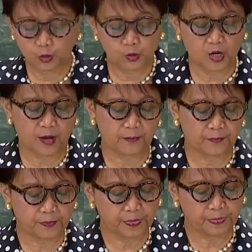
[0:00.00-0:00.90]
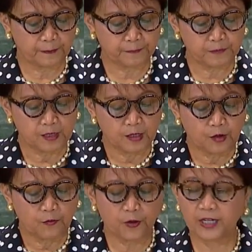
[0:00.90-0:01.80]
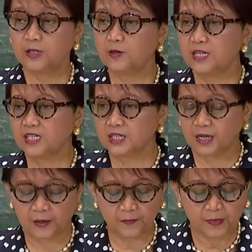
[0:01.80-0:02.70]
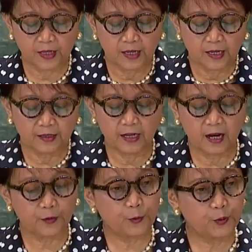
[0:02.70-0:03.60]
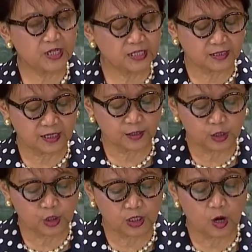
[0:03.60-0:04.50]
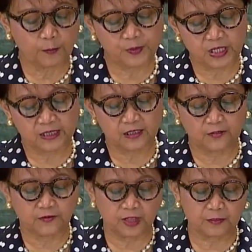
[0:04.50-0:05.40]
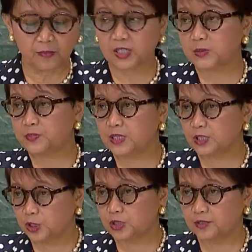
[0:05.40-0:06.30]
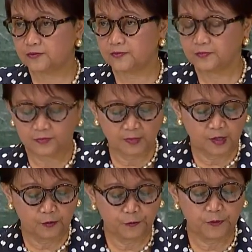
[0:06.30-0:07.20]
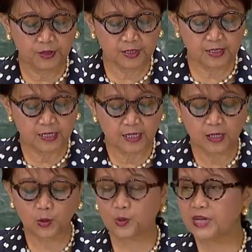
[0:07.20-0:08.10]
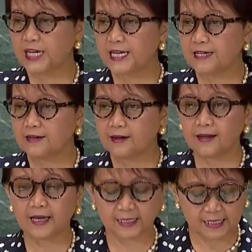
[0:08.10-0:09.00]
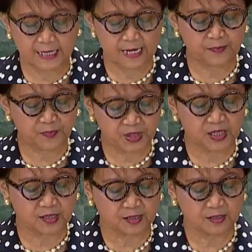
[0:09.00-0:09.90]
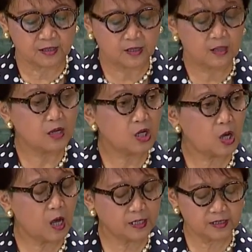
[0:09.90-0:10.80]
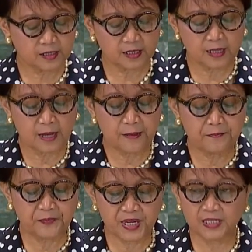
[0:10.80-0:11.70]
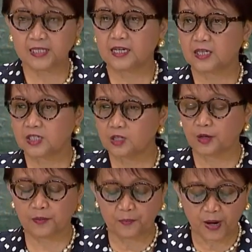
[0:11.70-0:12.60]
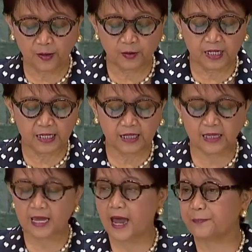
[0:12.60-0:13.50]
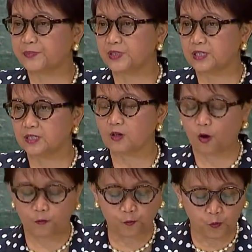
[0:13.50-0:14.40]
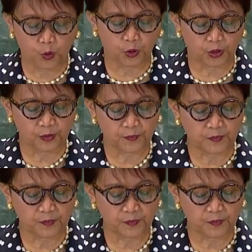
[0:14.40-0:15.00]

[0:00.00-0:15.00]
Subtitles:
to come. For Indonesia, there are three strategic objectives that must be achieved. First, creating a lasting peace. Colleagues, peace is not merely the absence of war,